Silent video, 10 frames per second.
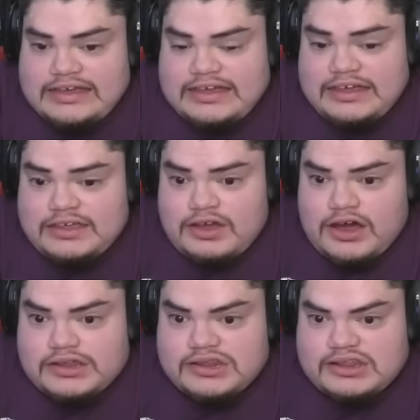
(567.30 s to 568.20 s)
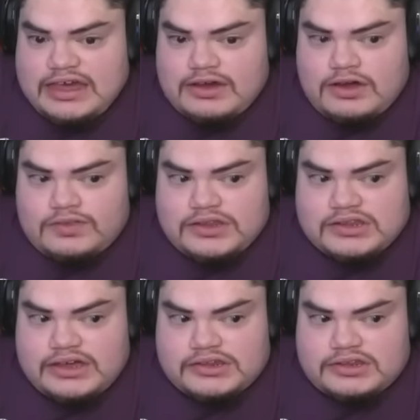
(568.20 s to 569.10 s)
cannot stay on this
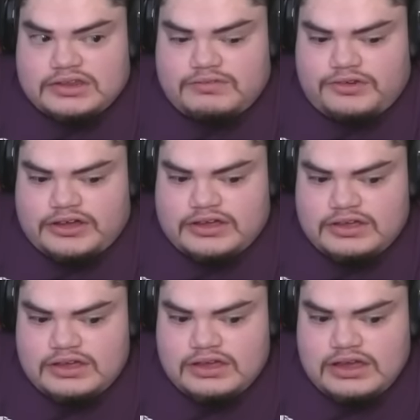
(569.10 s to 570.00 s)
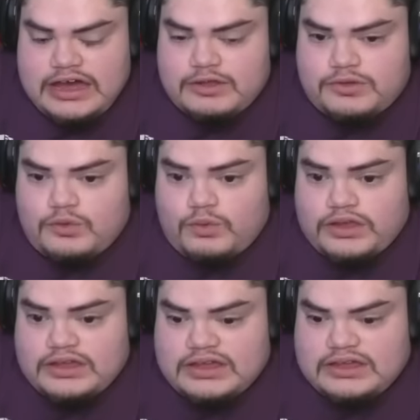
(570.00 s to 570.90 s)
guy's delivery. I don't know what
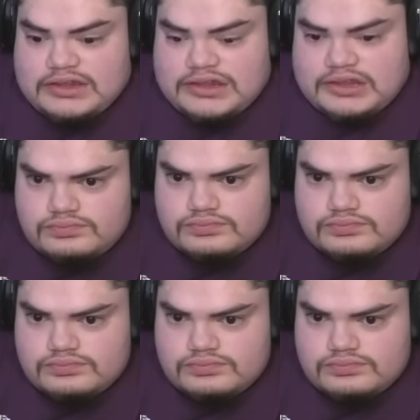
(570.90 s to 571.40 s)
it is.